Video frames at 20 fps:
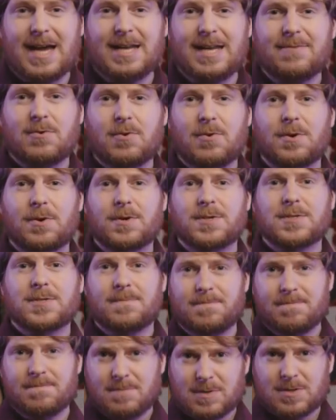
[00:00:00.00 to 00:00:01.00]
and of course,
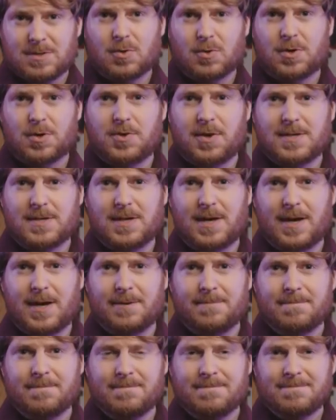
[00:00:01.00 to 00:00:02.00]
stored on your
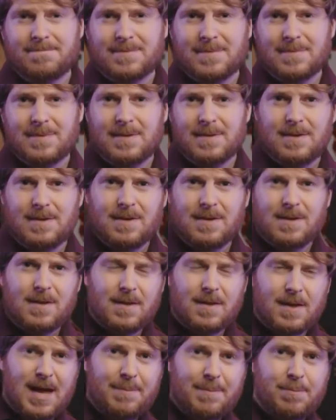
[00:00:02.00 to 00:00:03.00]
guitar.
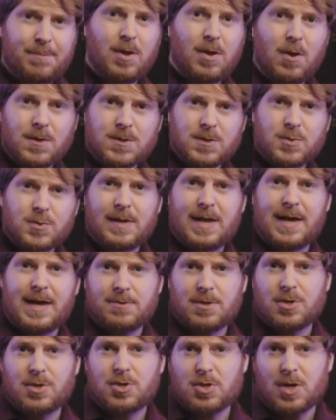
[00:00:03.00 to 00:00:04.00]
The app will also allow you
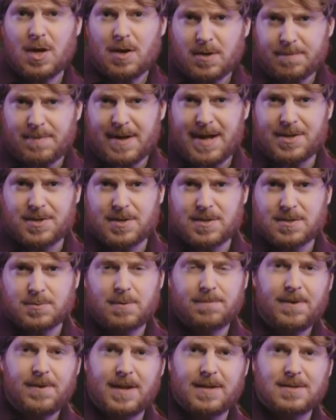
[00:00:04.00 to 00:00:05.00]
to share your patches
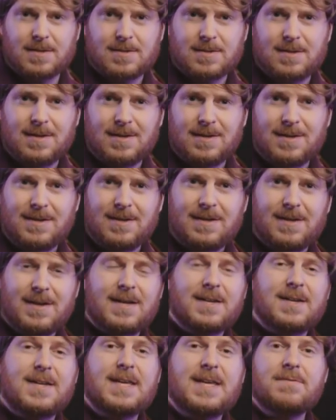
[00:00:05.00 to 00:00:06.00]
with friends,
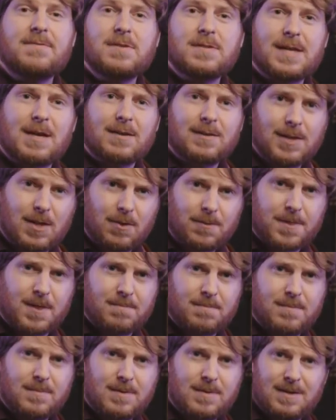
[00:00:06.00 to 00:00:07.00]
and even download
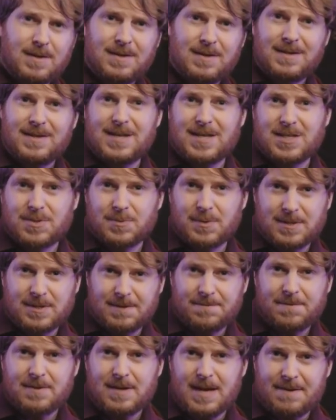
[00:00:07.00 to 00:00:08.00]
them into a
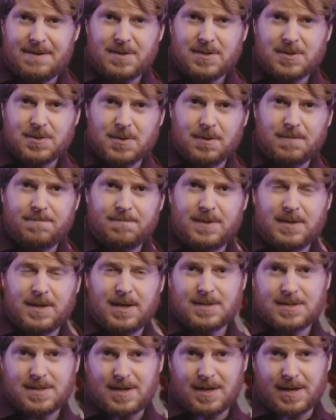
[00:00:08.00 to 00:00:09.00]
different Everytone
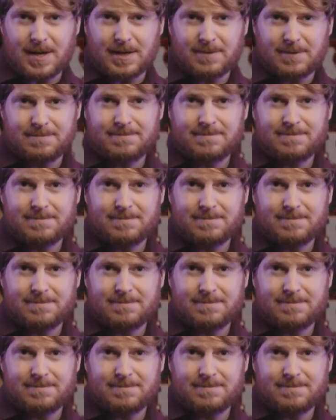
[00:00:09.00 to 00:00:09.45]
fitted guitar.